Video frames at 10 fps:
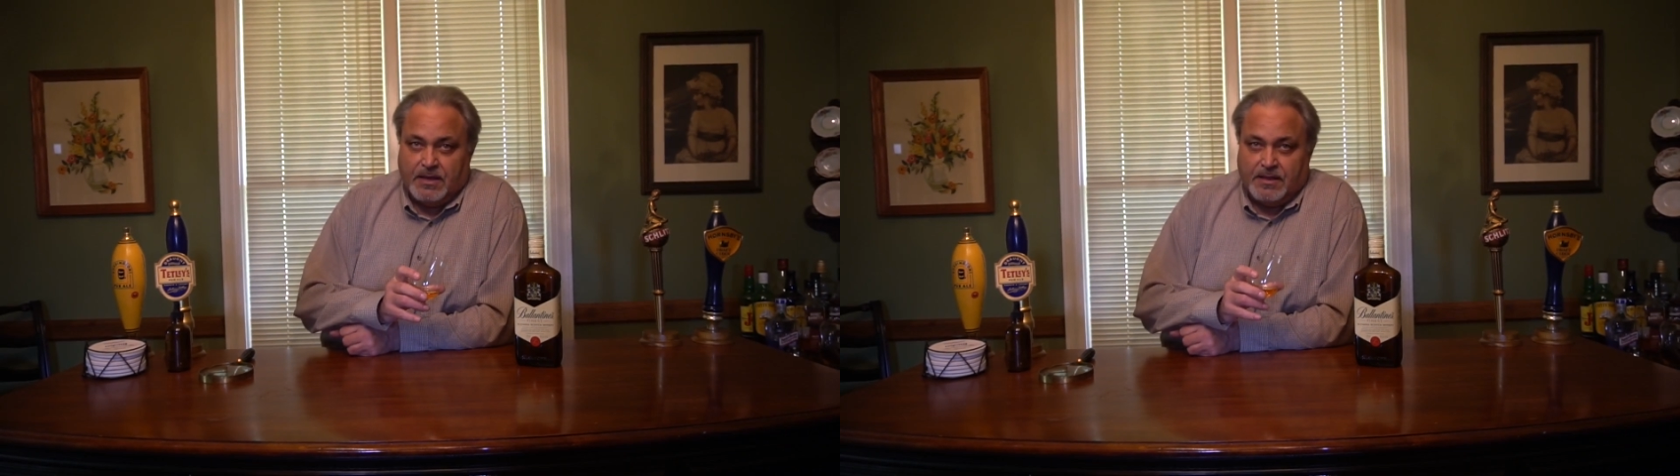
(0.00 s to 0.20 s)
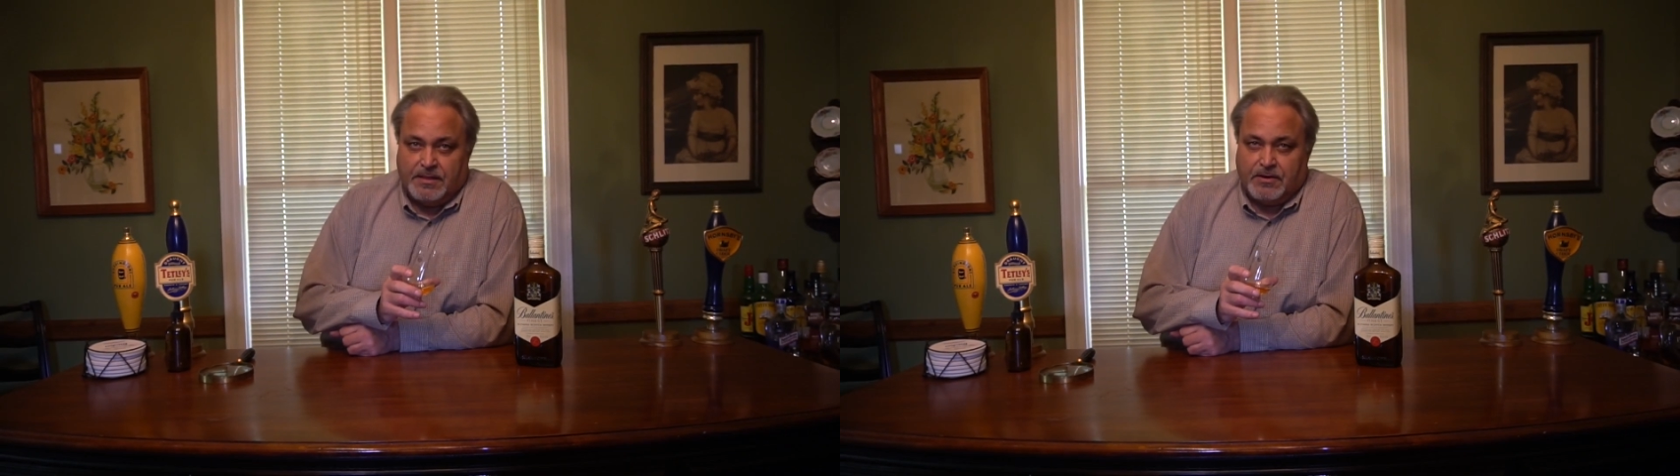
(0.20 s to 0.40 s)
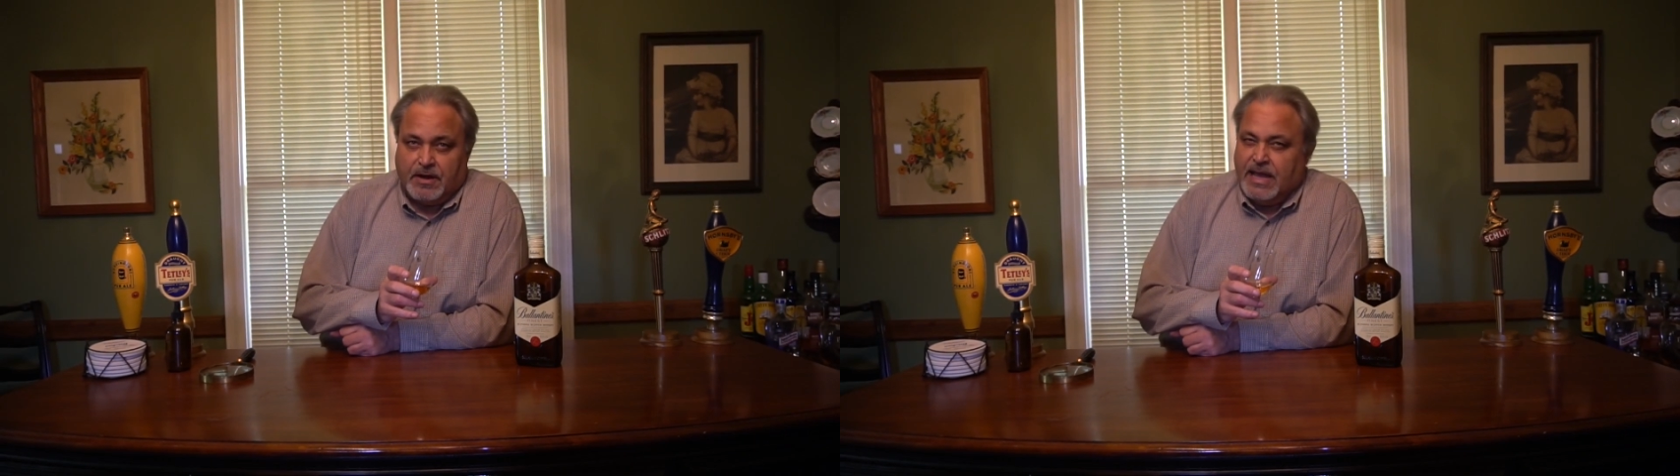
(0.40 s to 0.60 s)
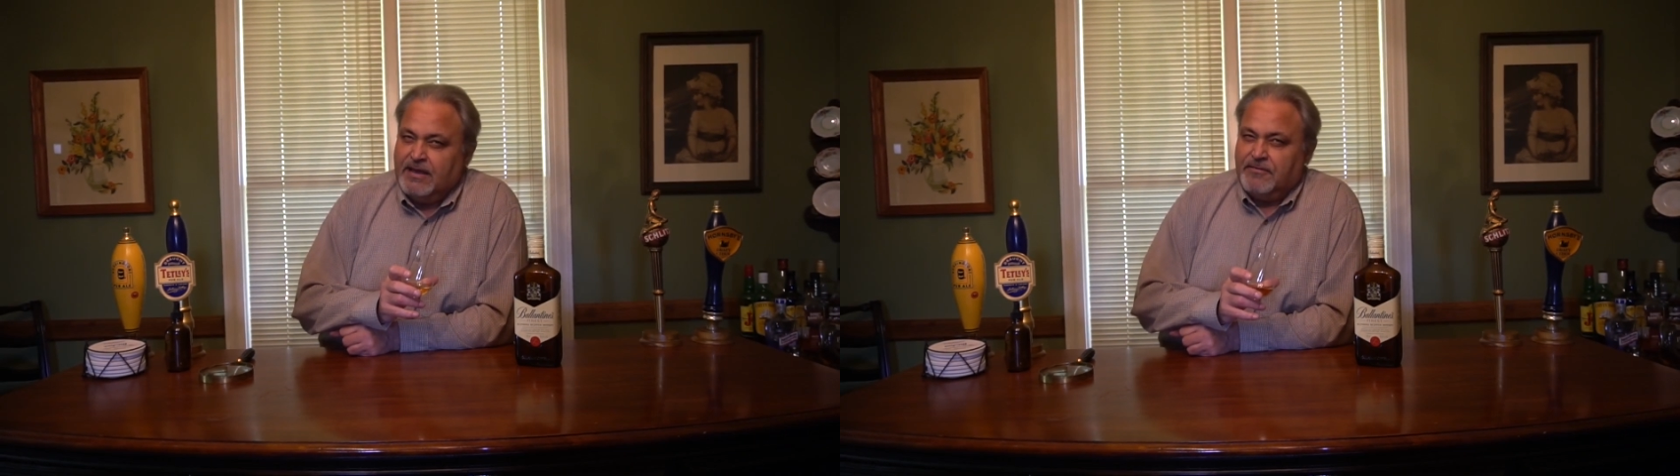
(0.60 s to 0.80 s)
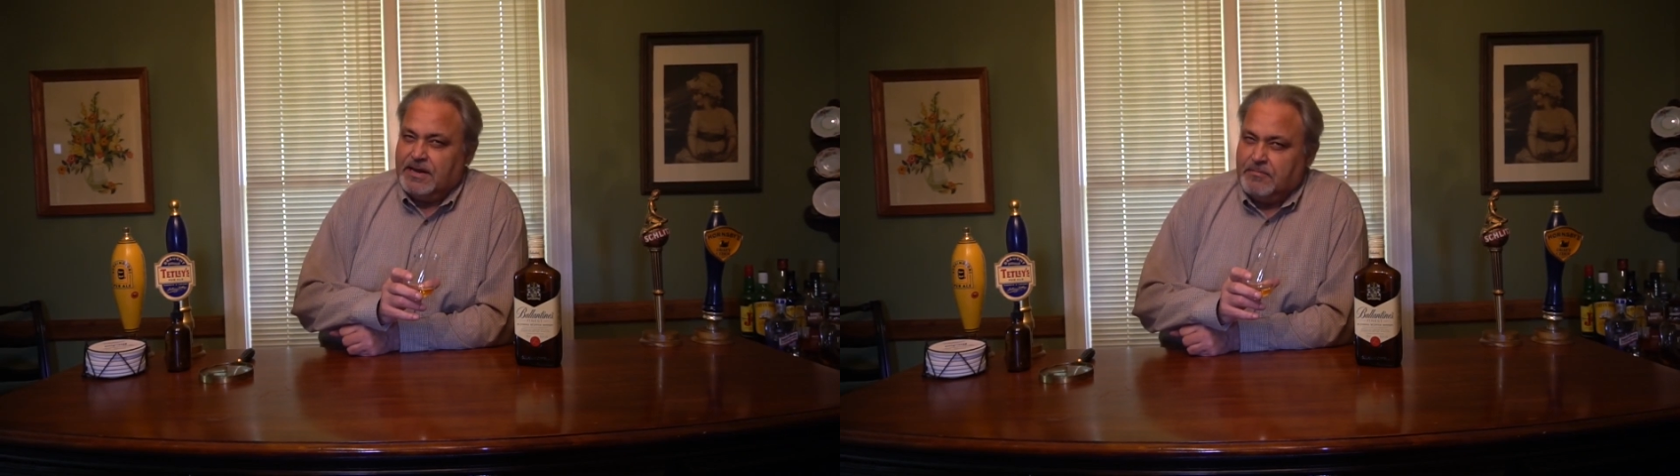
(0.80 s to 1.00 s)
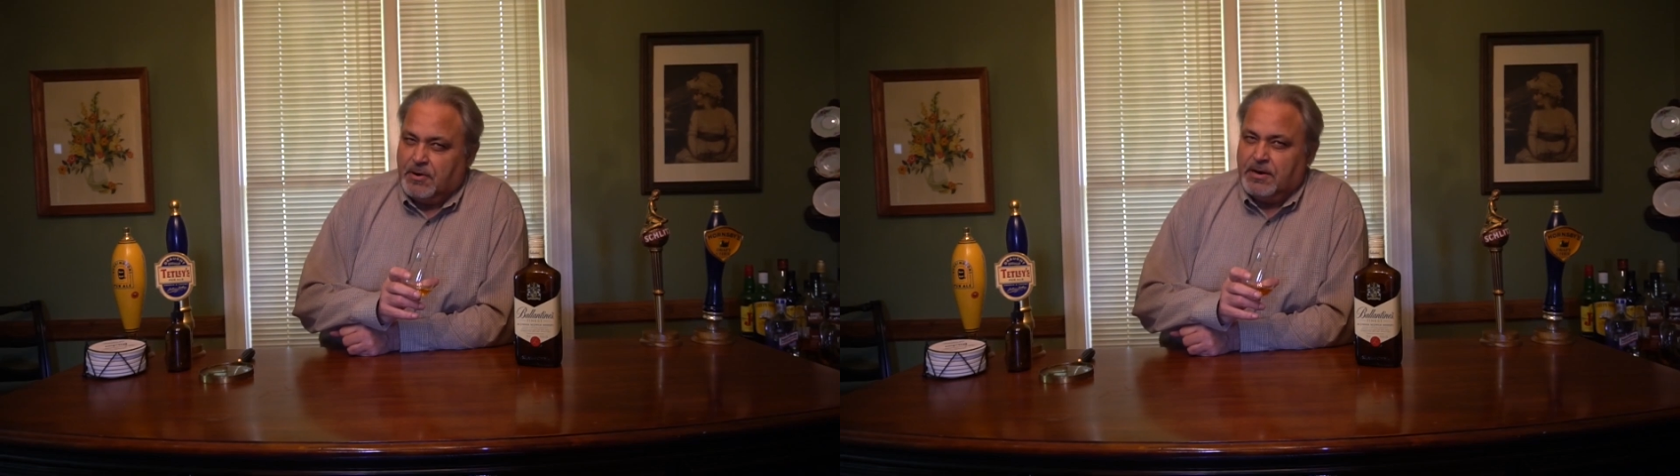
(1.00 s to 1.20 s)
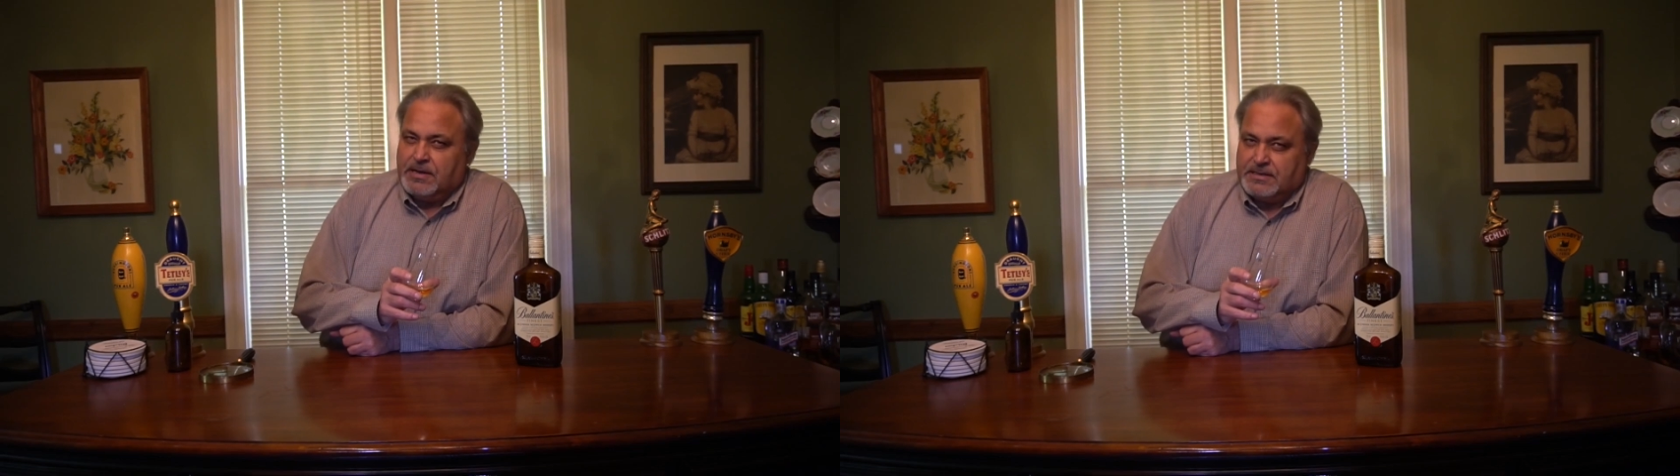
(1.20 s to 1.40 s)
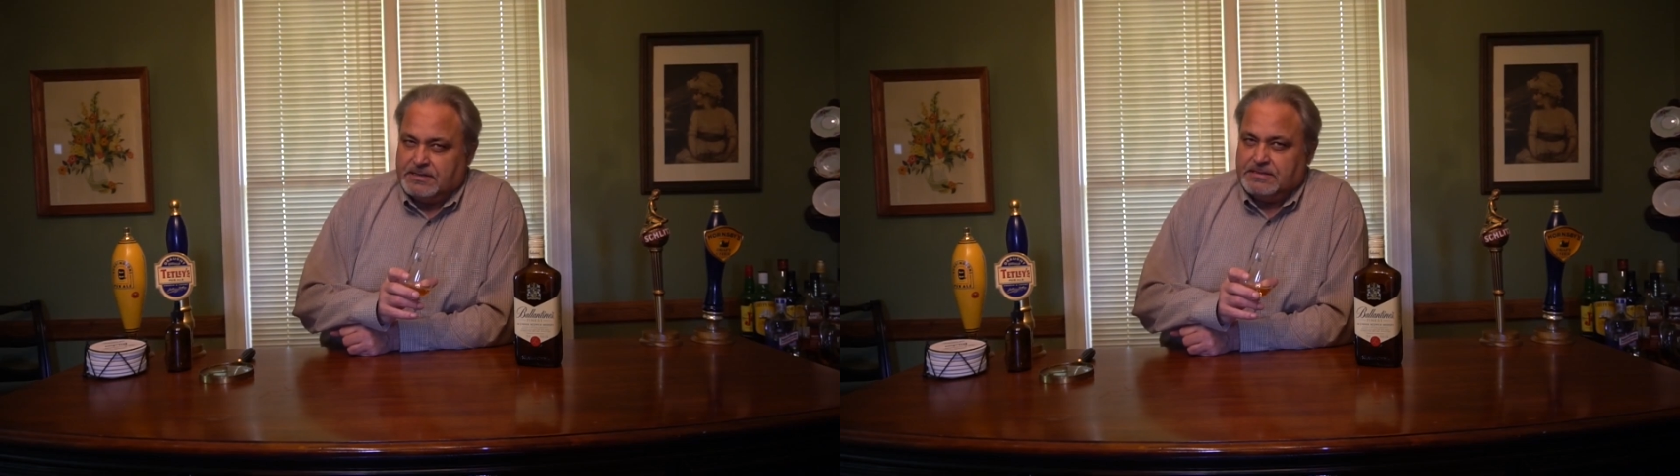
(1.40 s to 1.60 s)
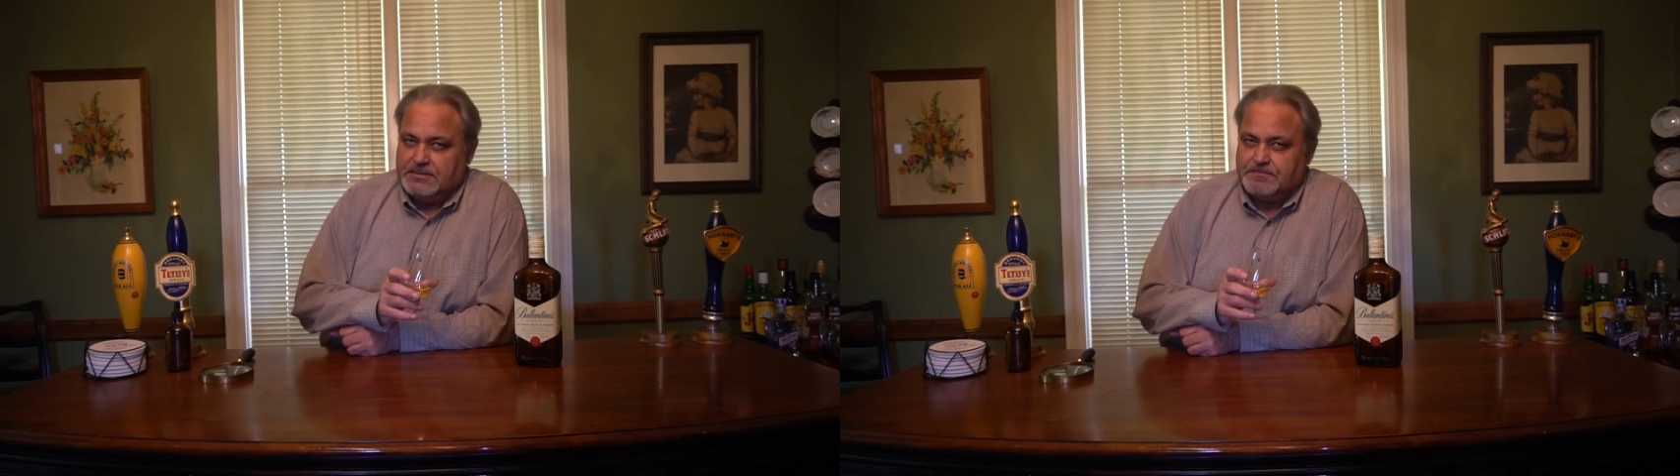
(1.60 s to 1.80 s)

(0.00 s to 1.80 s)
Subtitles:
that are heavily marketed,